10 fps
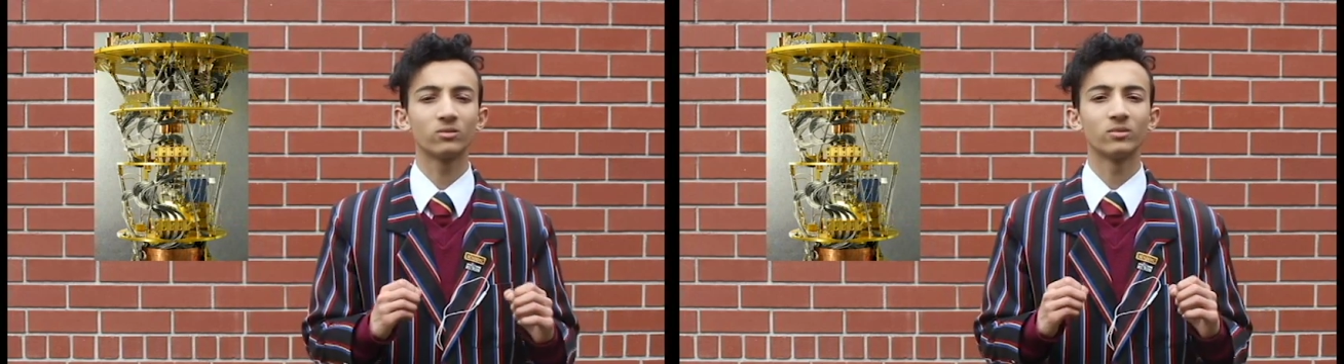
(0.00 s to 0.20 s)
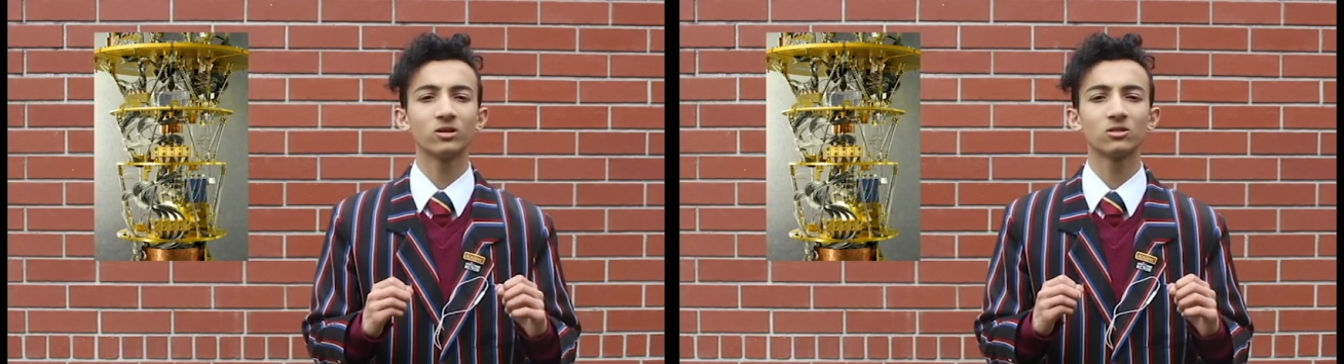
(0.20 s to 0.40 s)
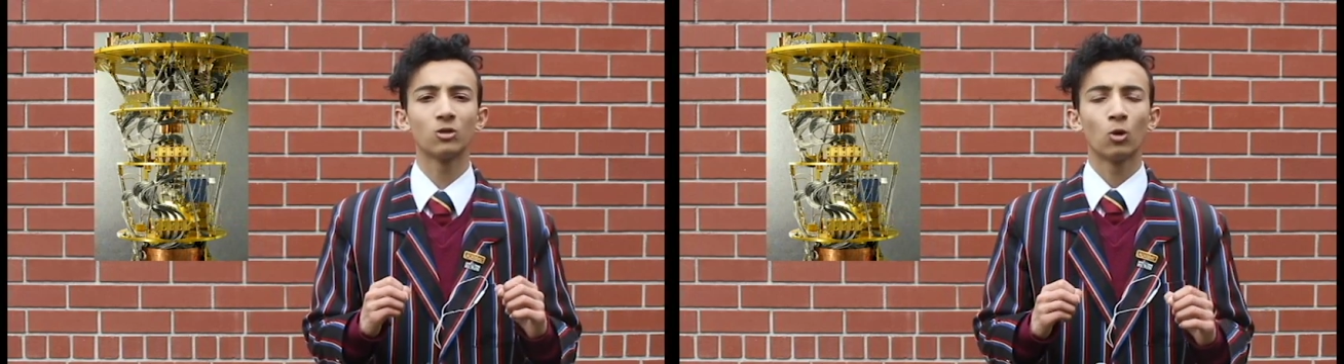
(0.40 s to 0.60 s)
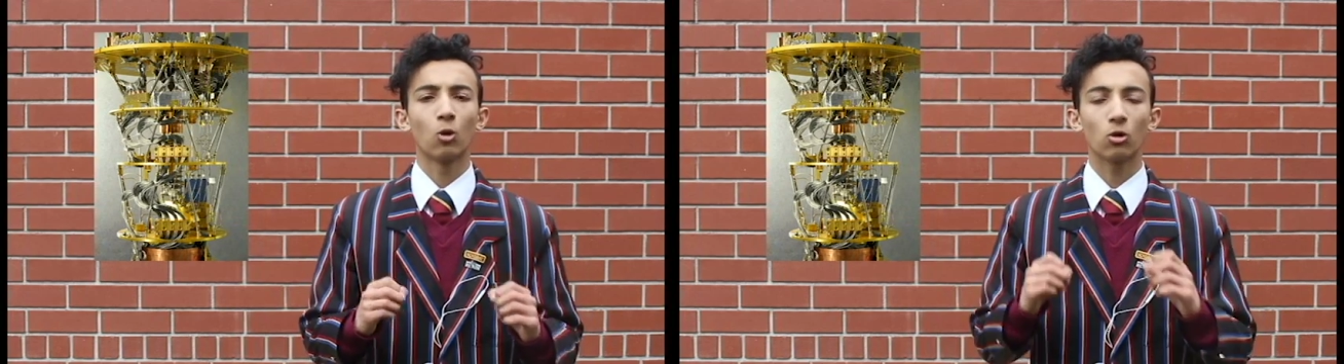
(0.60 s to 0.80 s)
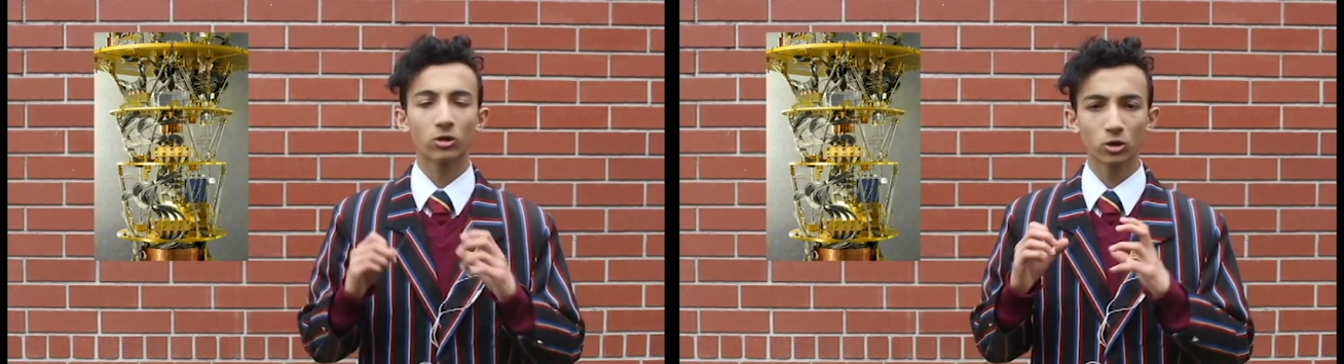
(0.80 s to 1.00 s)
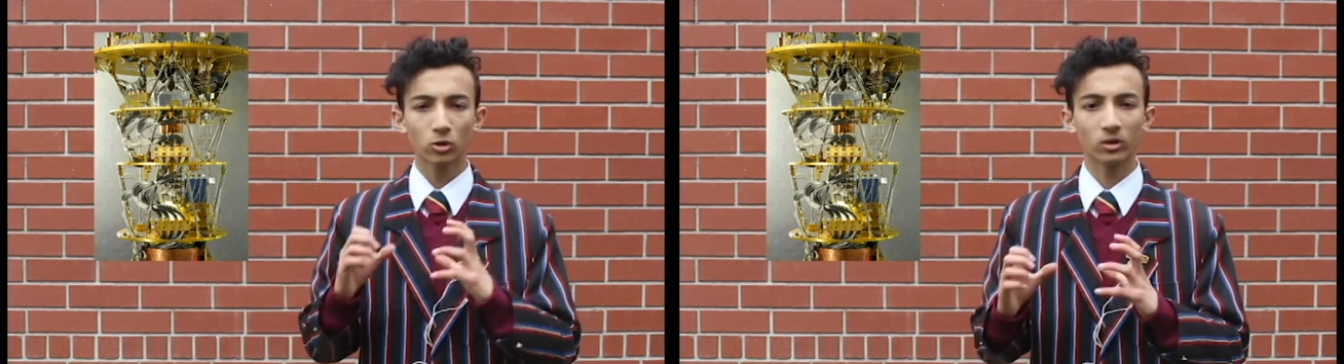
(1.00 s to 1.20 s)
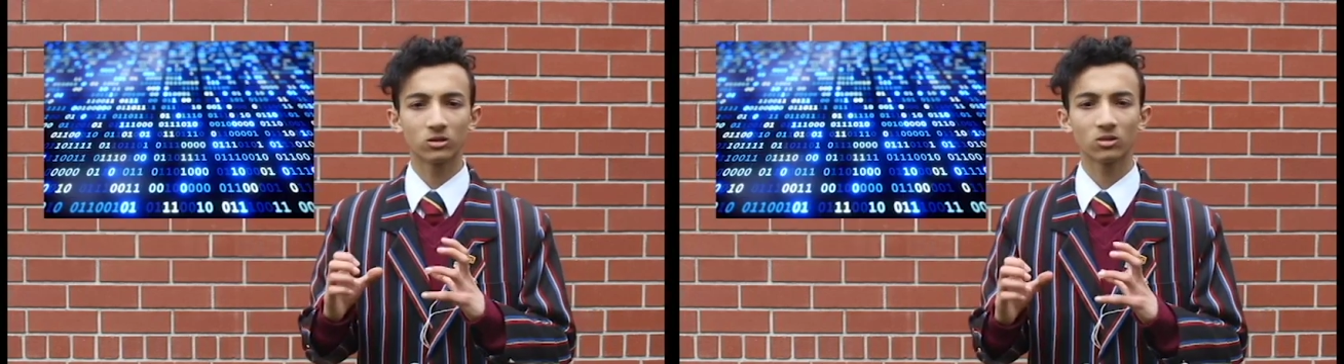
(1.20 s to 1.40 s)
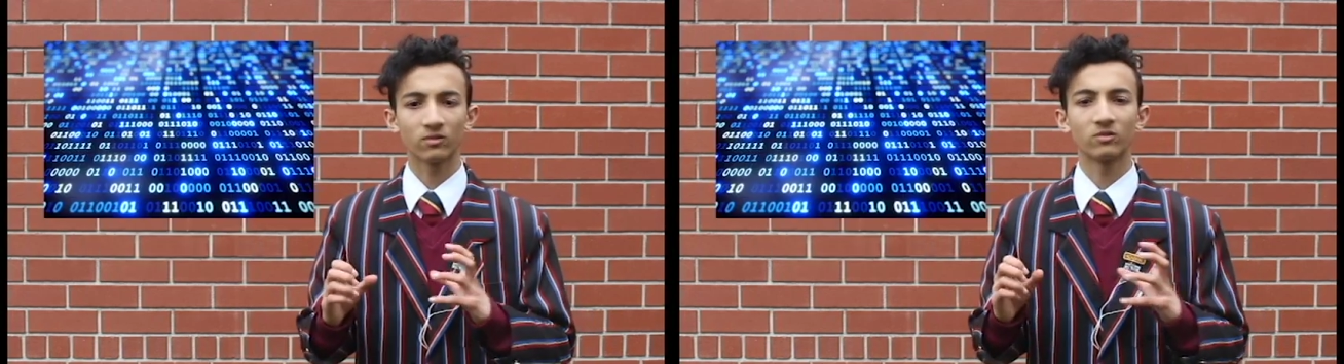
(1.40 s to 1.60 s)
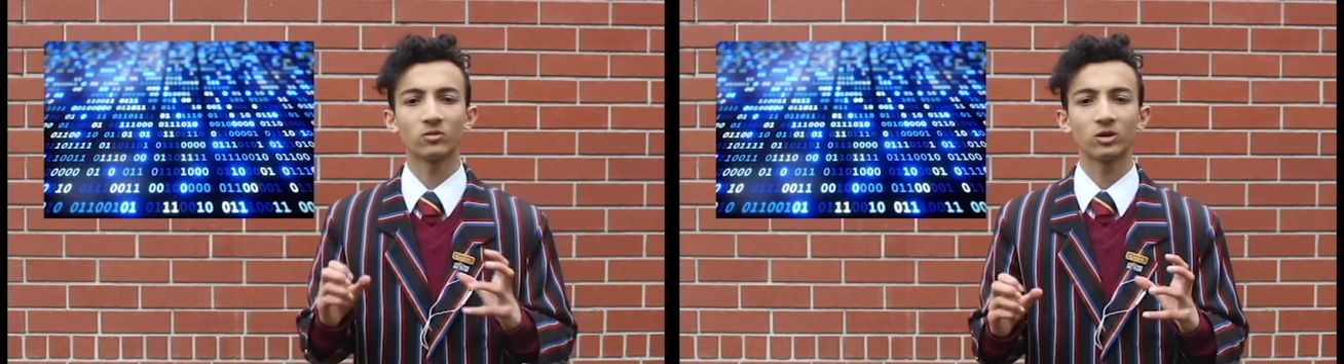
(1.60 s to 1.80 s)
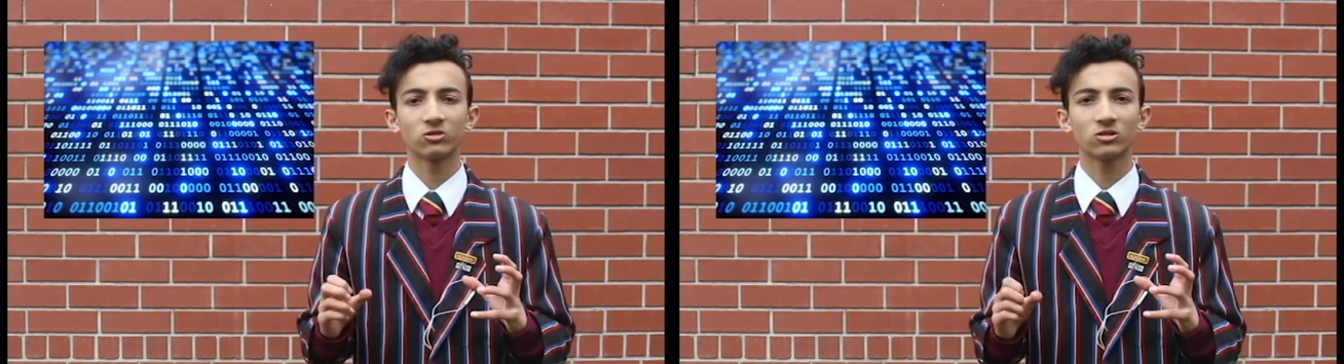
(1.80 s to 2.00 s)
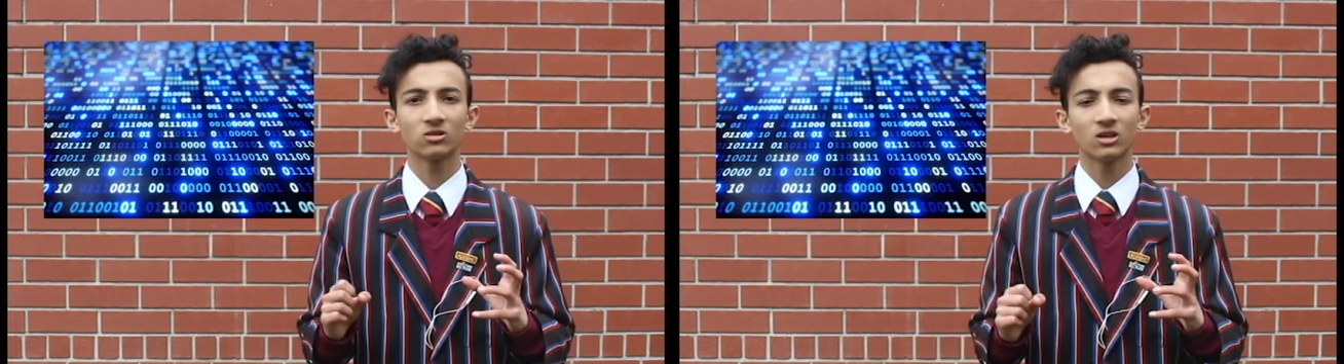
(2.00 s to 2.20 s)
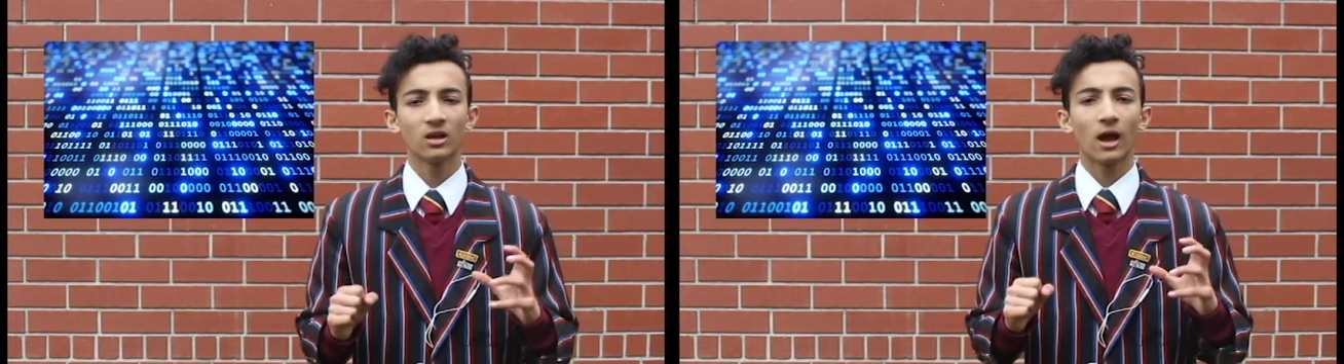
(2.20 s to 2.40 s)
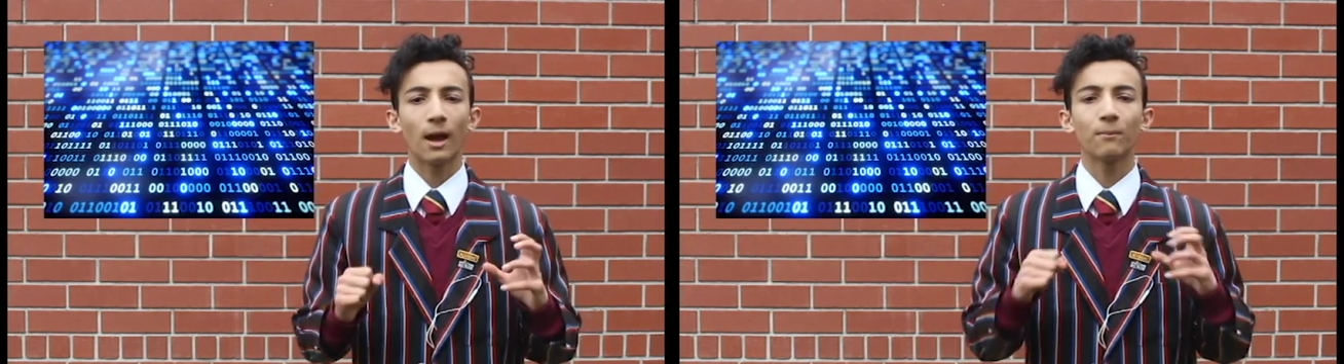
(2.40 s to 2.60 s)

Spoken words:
quantum bits, or qubits of information,